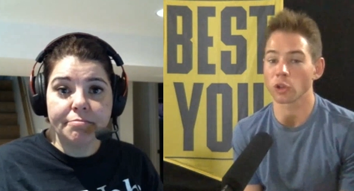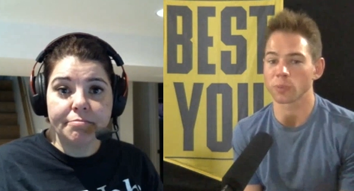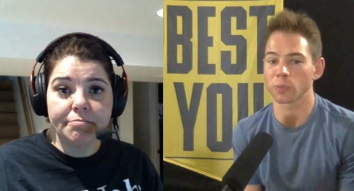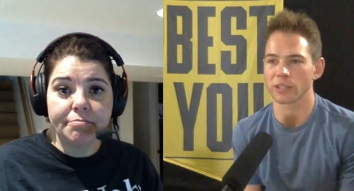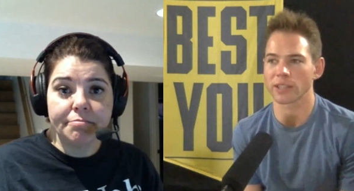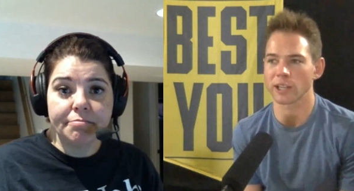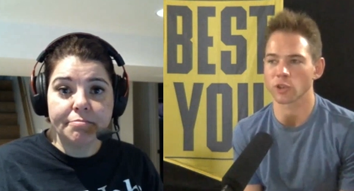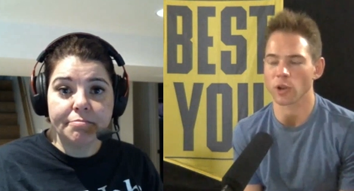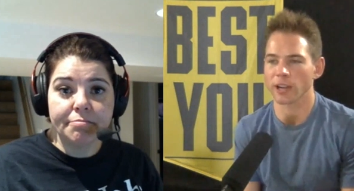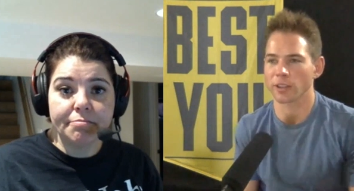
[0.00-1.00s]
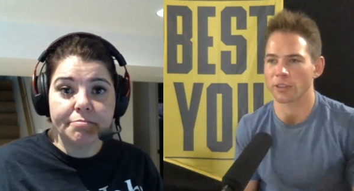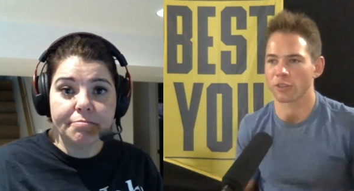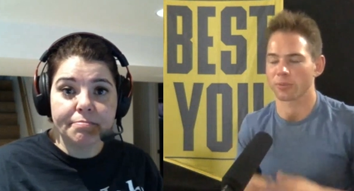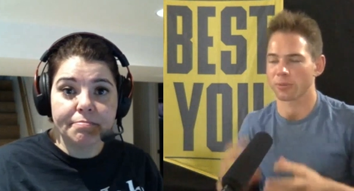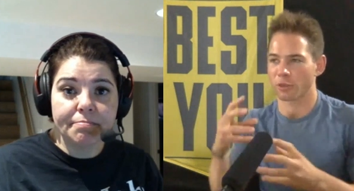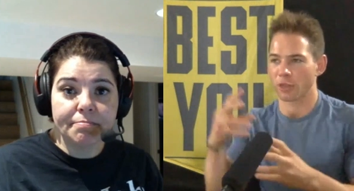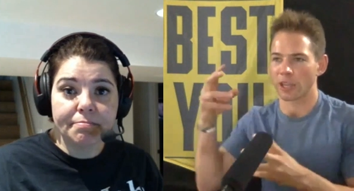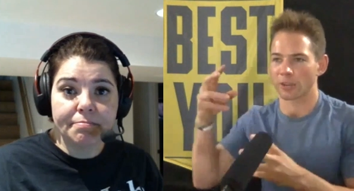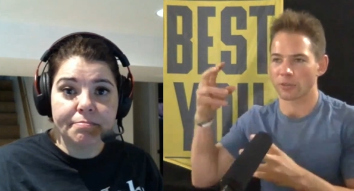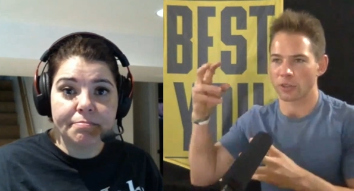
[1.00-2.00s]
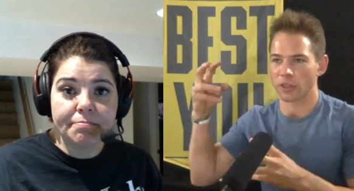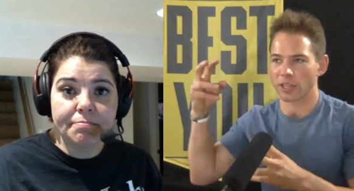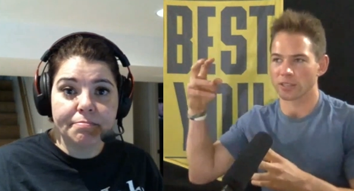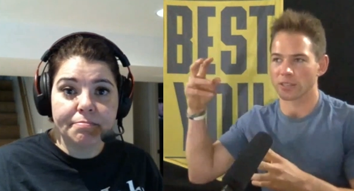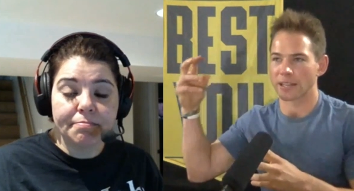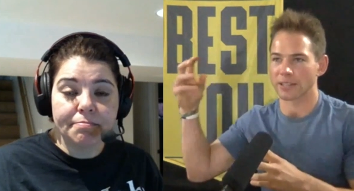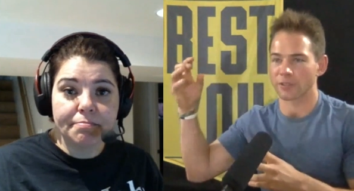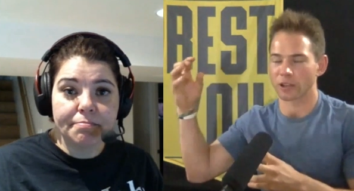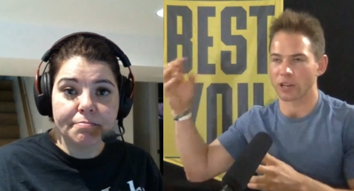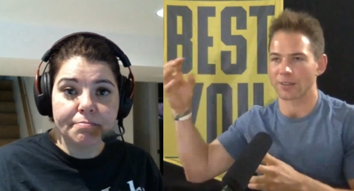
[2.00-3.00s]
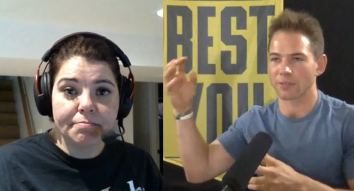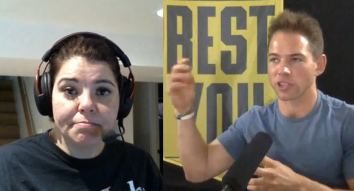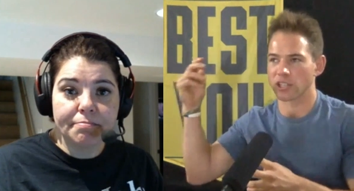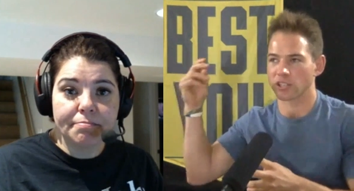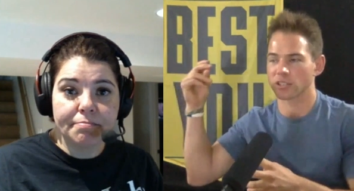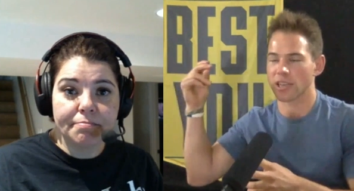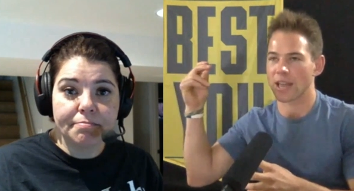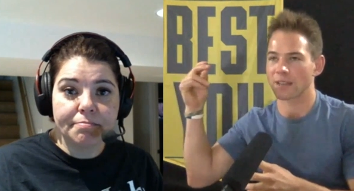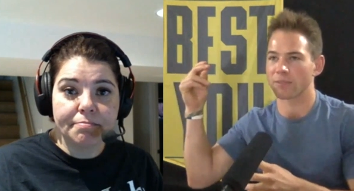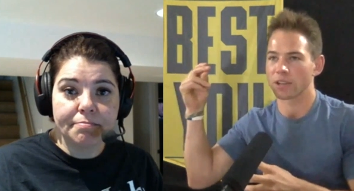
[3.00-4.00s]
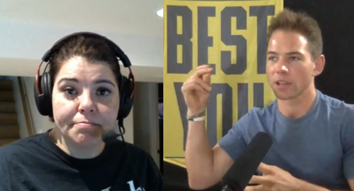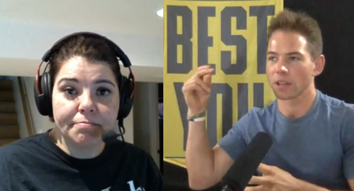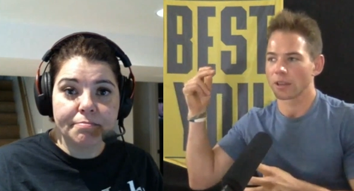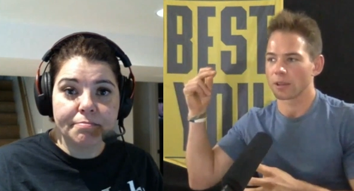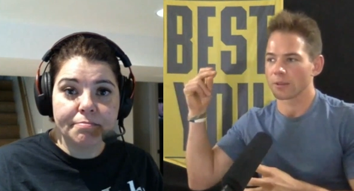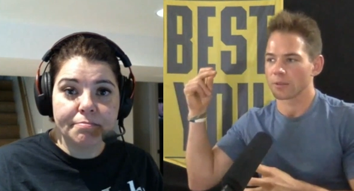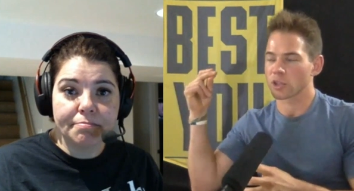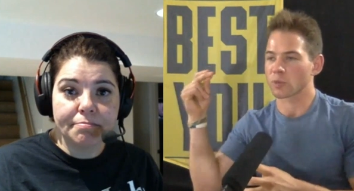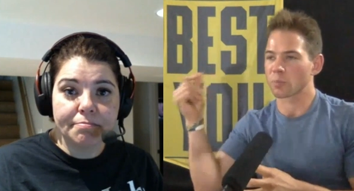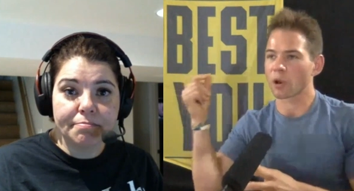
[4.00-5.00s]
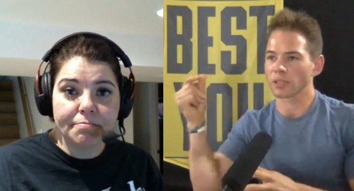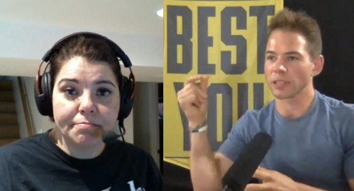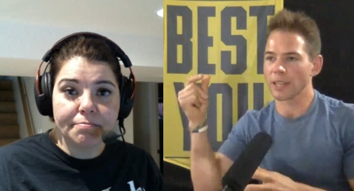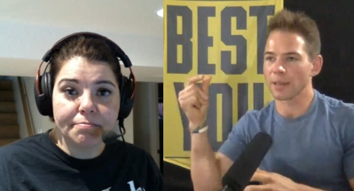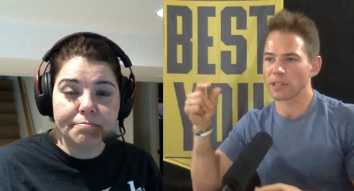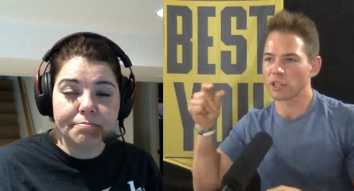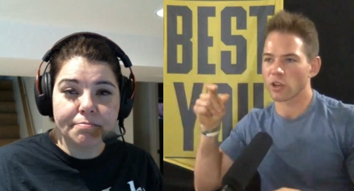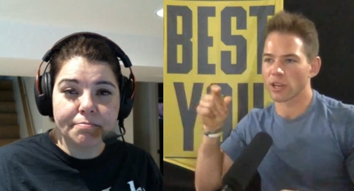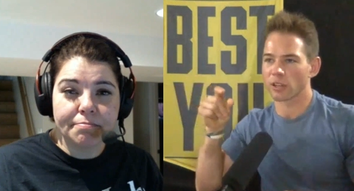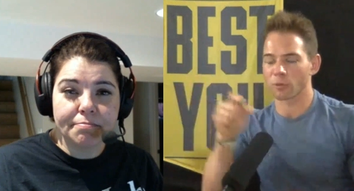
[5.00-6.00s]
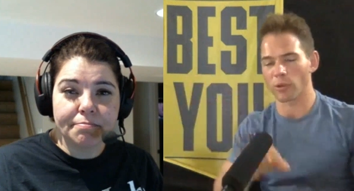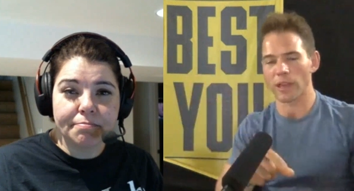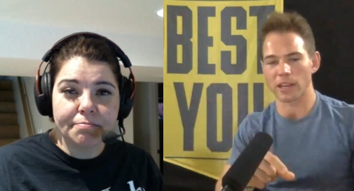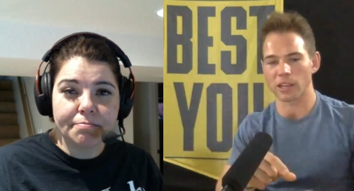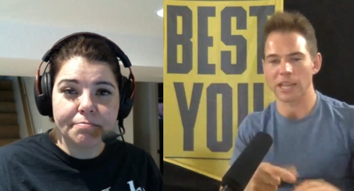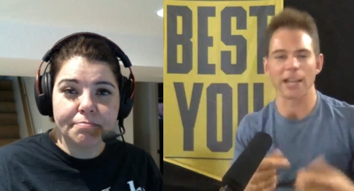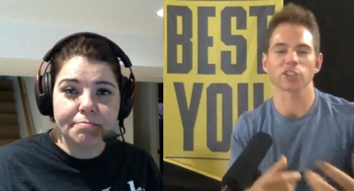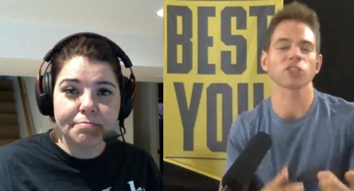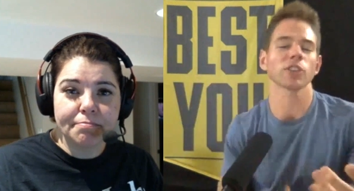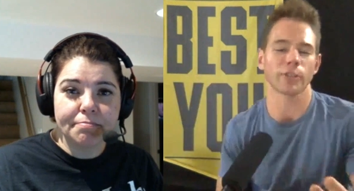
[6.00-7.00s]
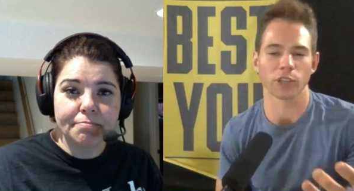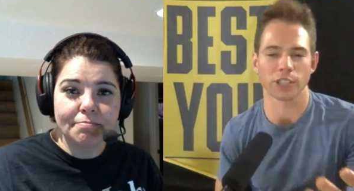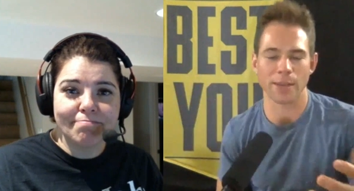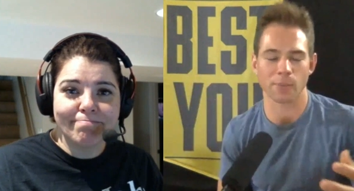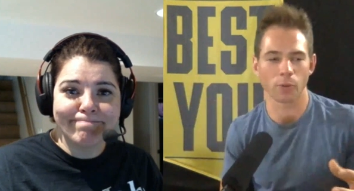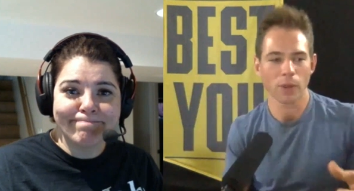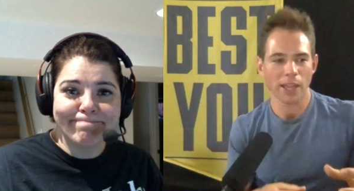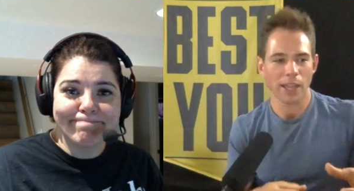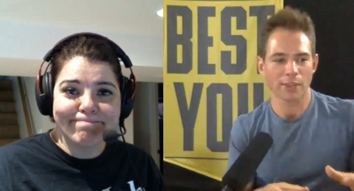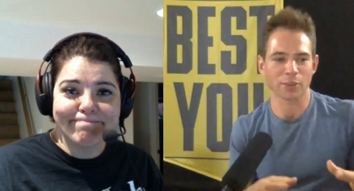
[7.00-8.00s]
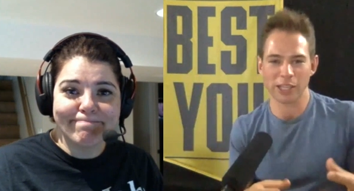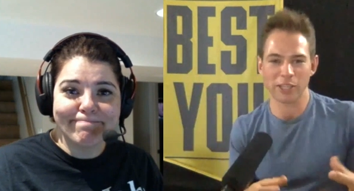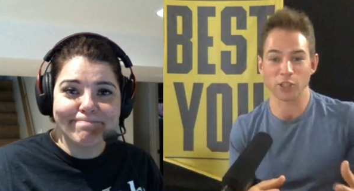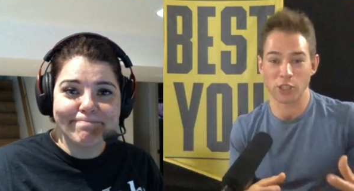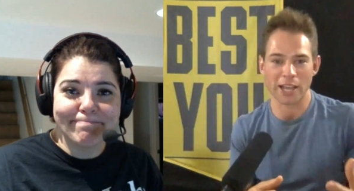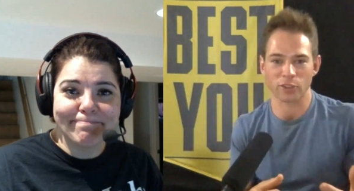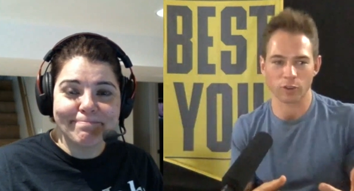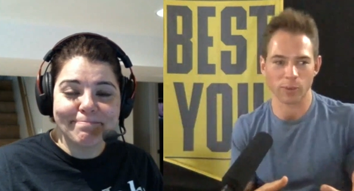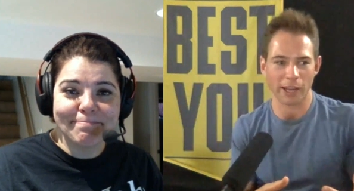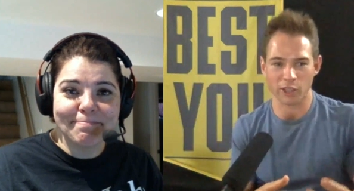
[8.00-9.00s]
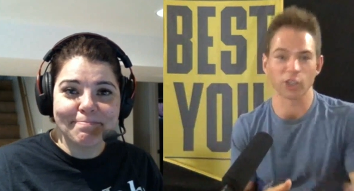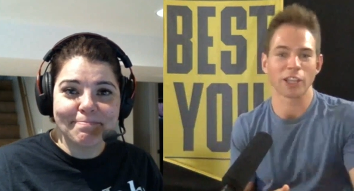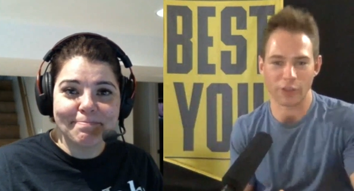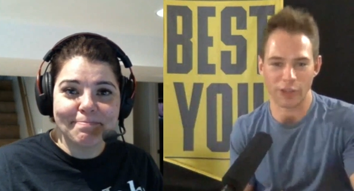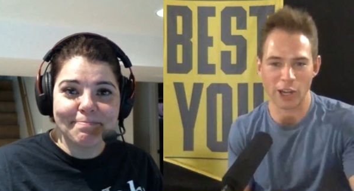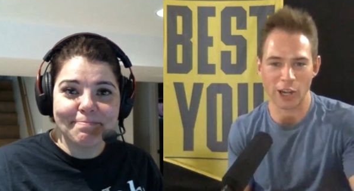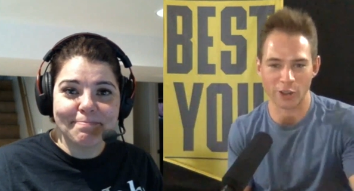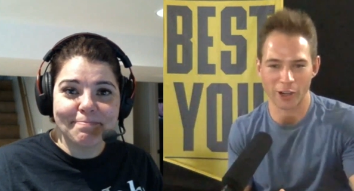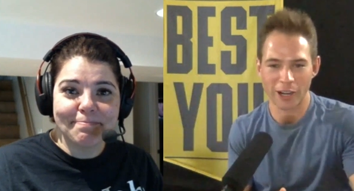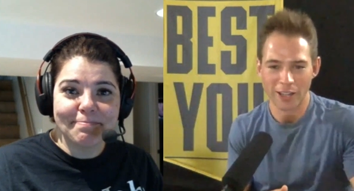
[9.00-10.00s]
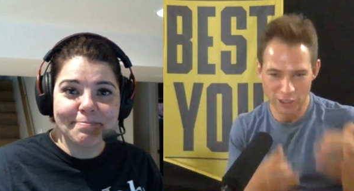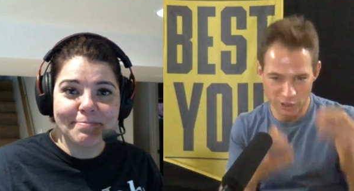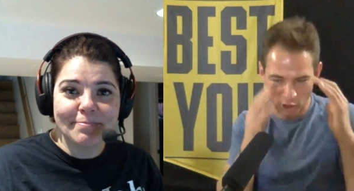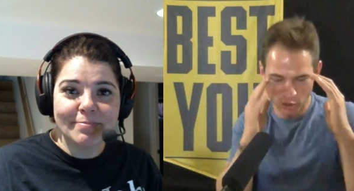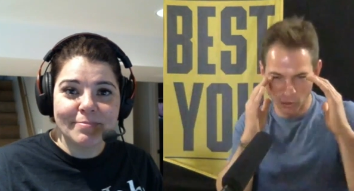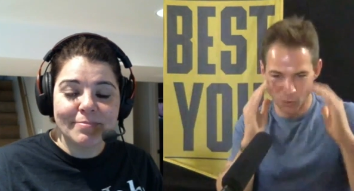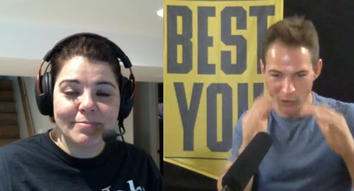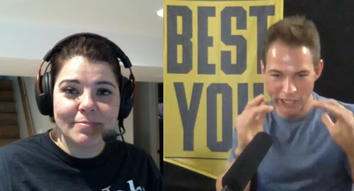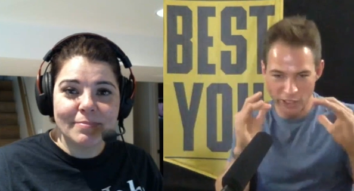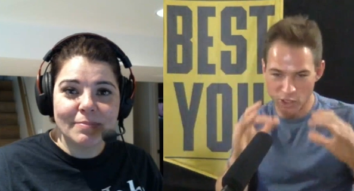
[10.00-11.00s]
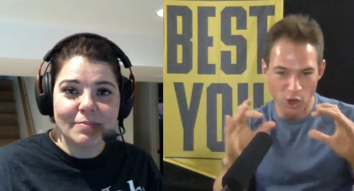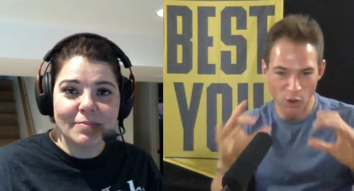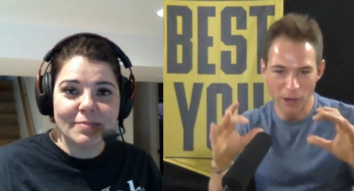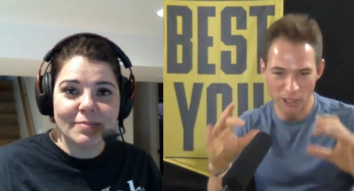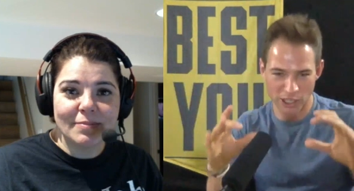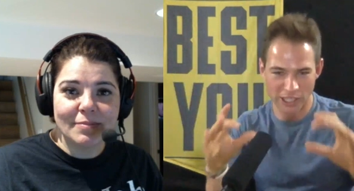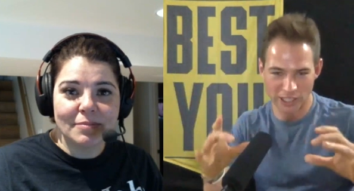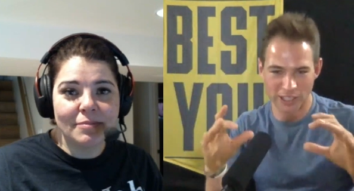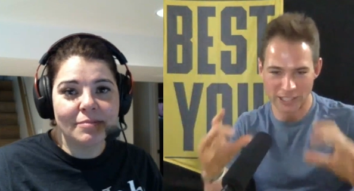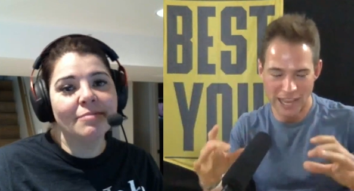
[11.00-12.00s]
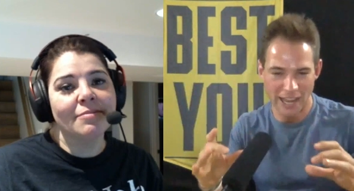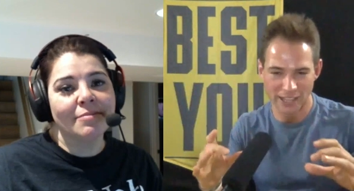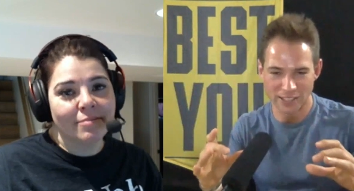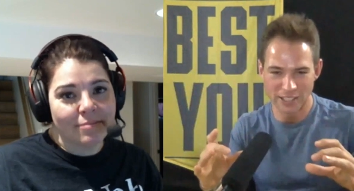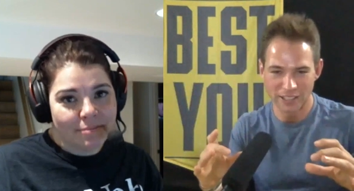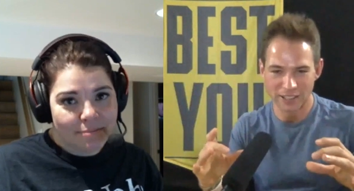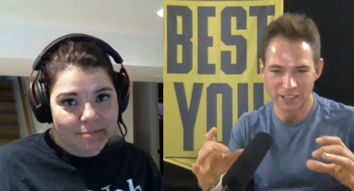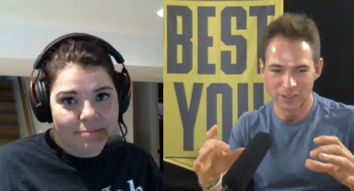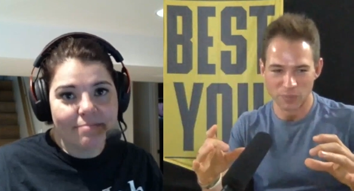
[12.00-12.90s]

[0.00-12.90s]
Speaker 1: up though, is because they try to th- think of the things that different conversations have sparked in them and they try to throw that into text. So like for example, if someone gets a text from like a significant other, they start to read so much into the text